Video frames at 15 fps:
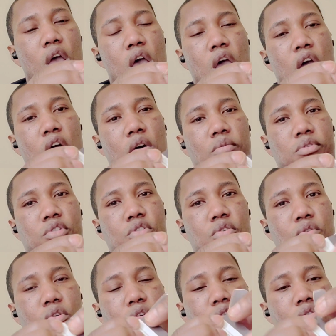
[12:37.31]
it helps to
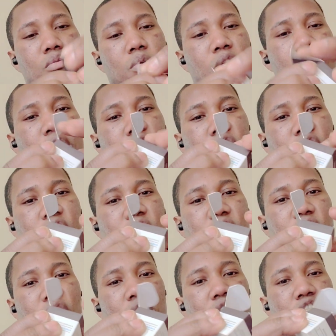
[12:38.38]
illuminize your
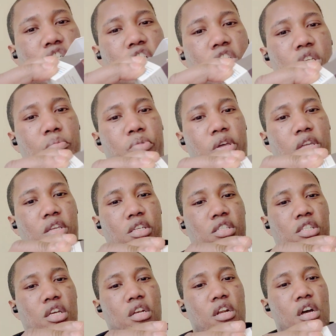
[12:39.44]
skin, just to pick your
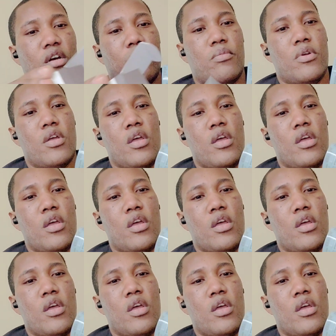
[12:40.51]
skin up.